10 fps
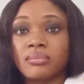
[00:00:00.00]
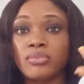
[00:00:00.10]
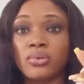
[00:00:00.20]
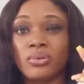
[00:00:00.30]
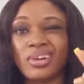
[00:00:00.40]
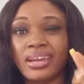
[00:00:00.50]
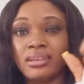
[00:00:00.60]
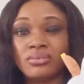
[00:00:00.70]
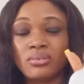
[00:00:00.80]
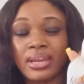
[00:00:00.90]
but I
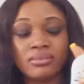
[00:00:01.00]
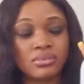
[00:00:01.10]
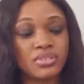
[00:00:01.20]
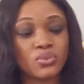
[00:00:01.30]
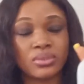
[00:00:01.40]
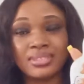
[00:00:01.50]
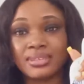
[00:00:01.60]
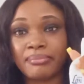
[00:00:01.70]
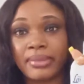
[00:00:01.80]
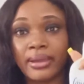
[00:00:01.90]
know this one is
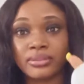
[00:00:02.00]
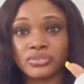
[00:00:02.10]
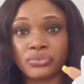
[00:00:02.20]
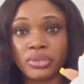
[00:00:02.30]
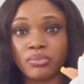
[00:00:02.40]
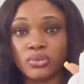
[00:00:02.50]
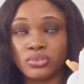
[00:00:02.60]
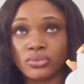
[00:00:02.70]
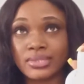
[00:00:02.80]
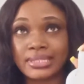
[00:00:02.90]
a mild cream on
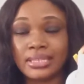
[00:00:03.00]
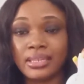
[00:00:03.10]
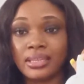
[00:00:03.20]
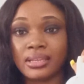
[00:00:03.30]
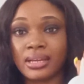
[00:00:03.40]
your skin,